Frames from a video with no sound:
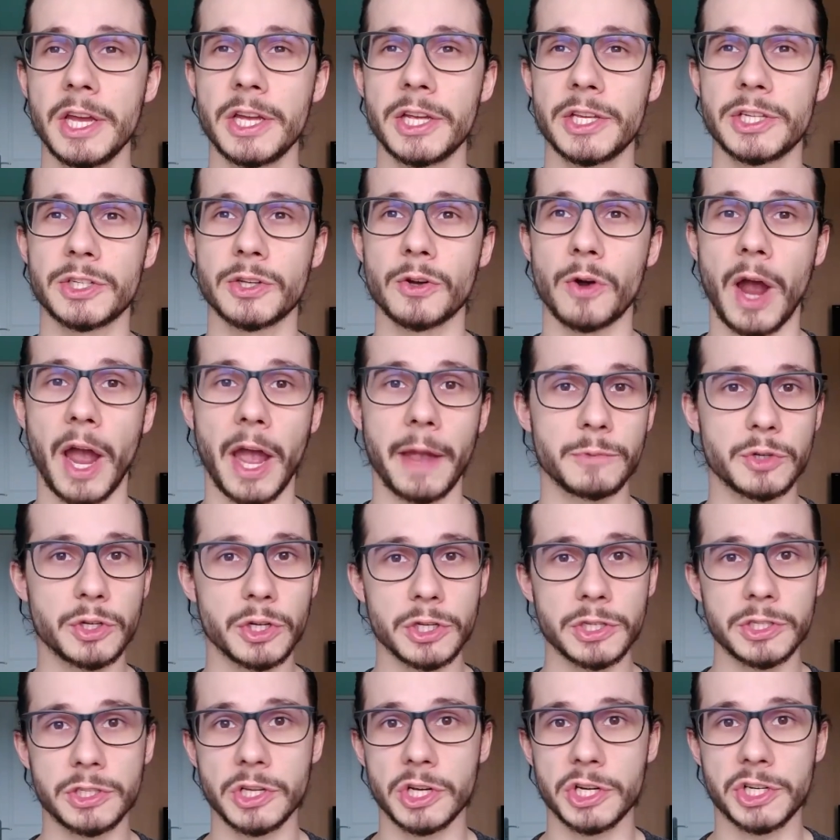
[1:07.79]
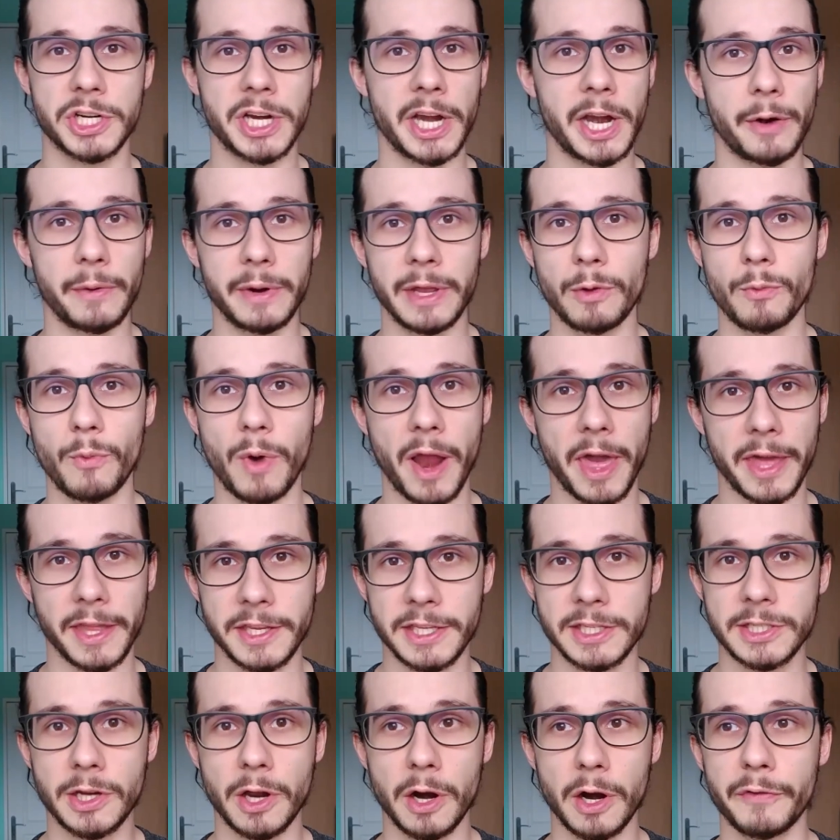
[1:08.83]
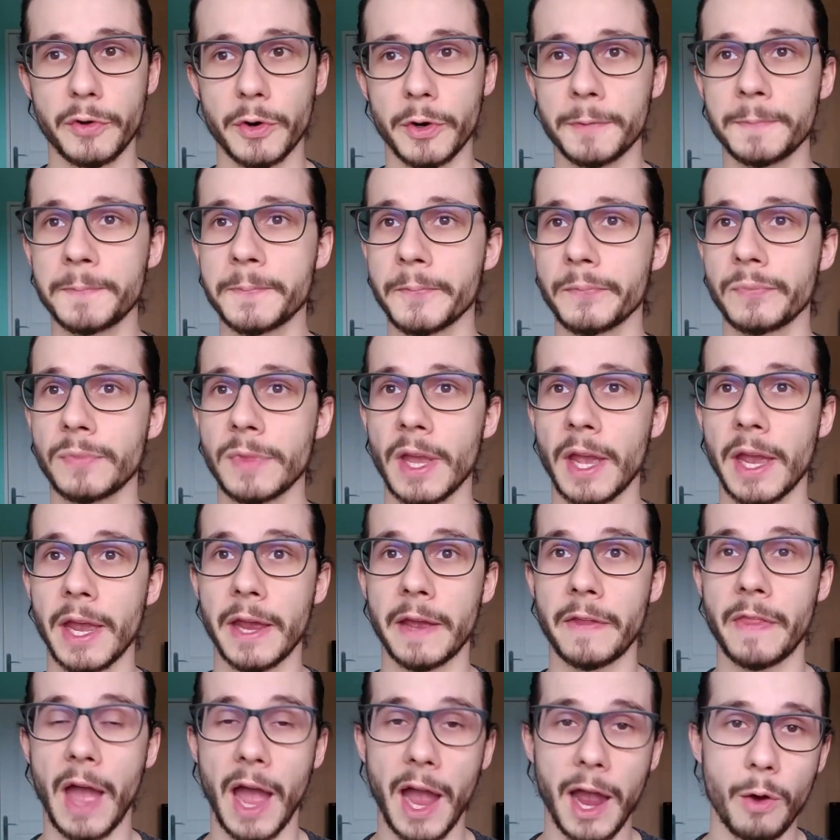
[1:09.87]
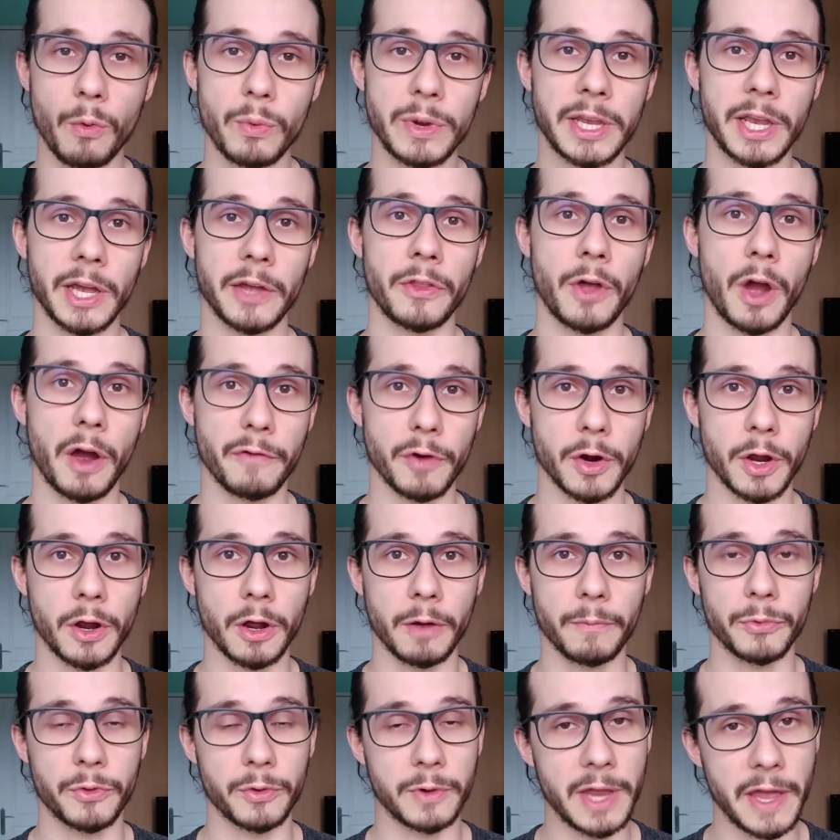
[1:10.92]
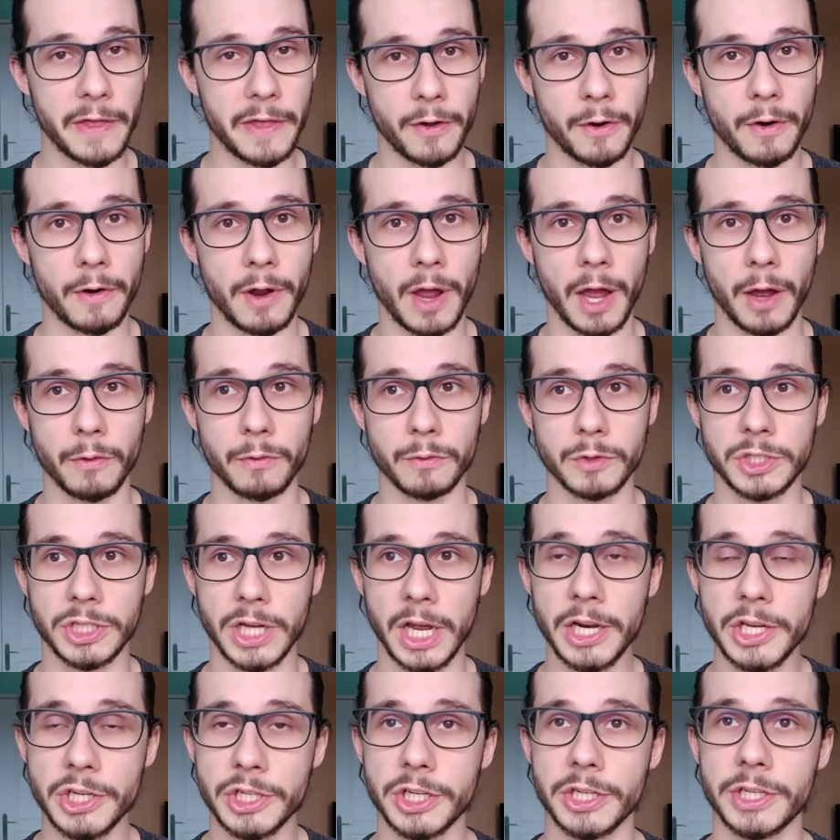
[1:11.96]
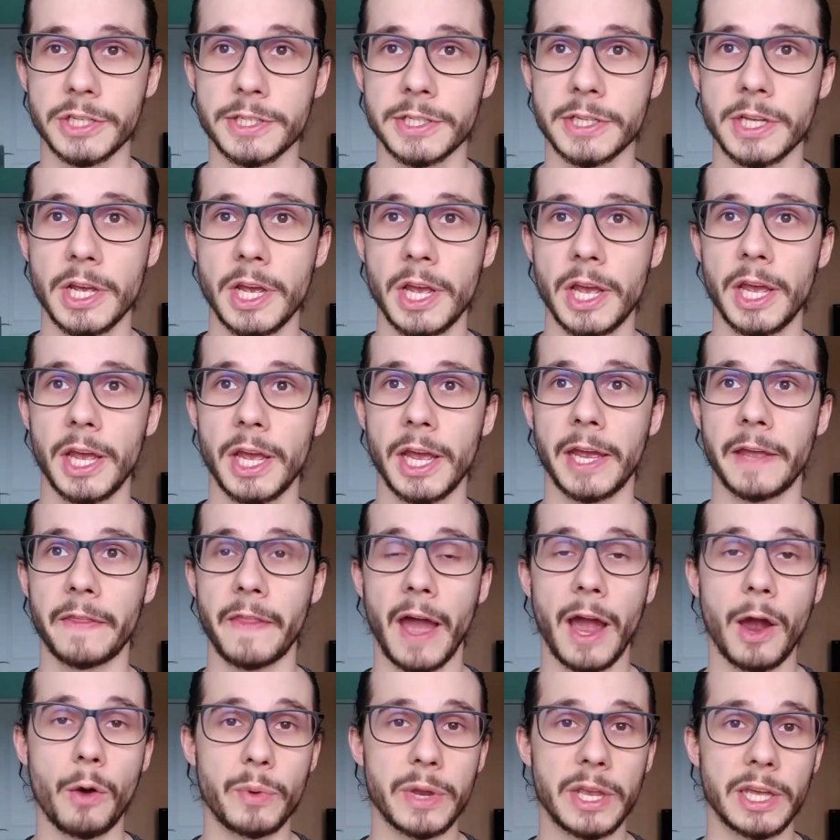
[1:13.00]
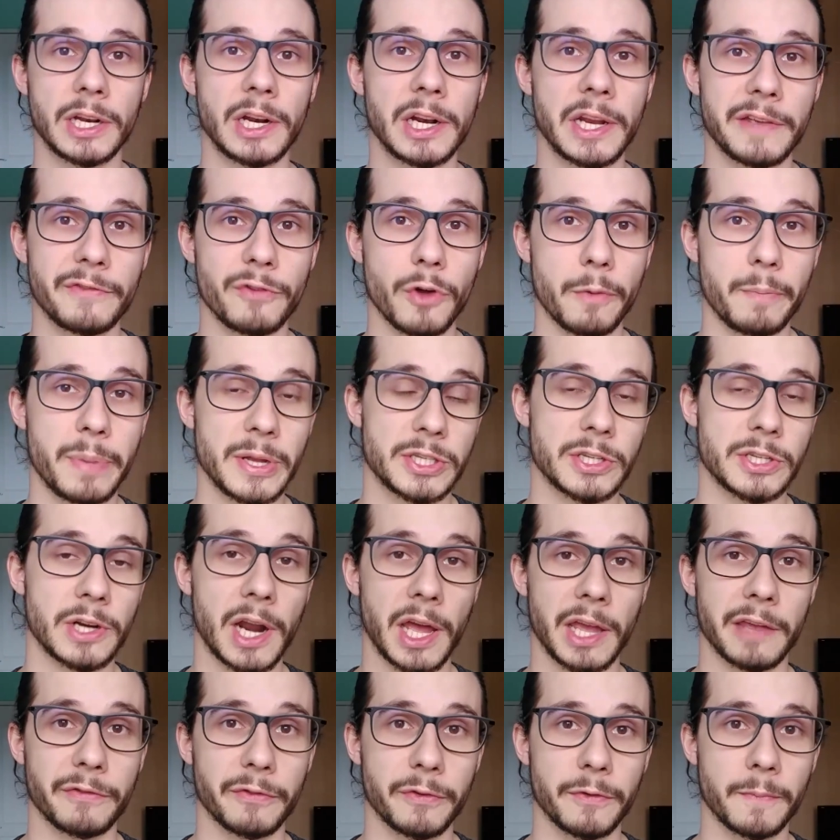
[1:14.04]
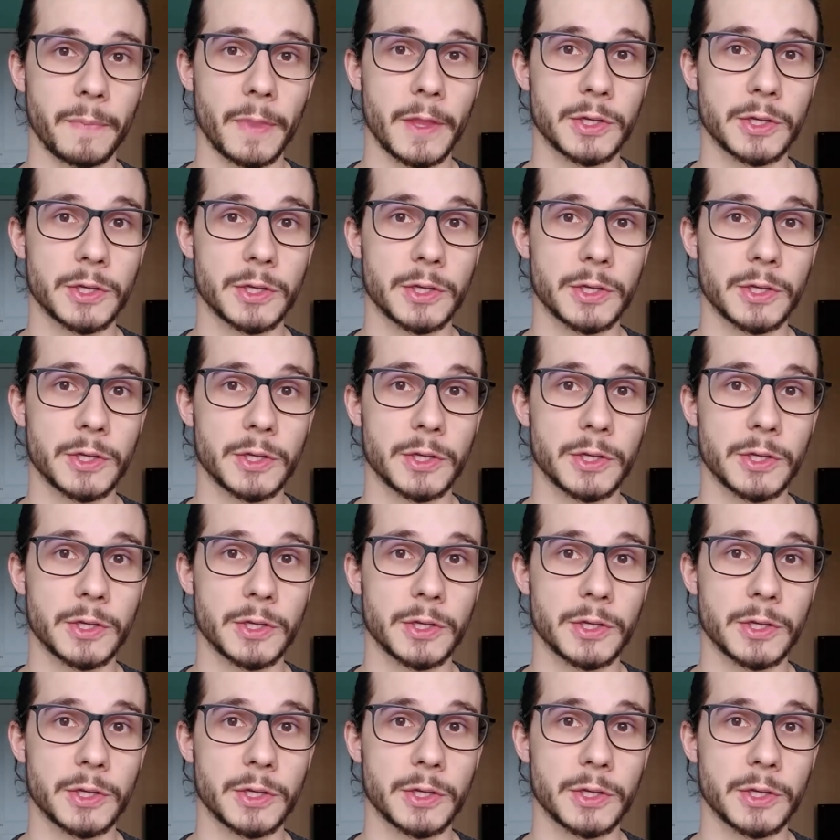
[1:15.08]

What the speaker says: So I'm just sharing what I discover and how we can overcome together our challenges and how we can live a better life.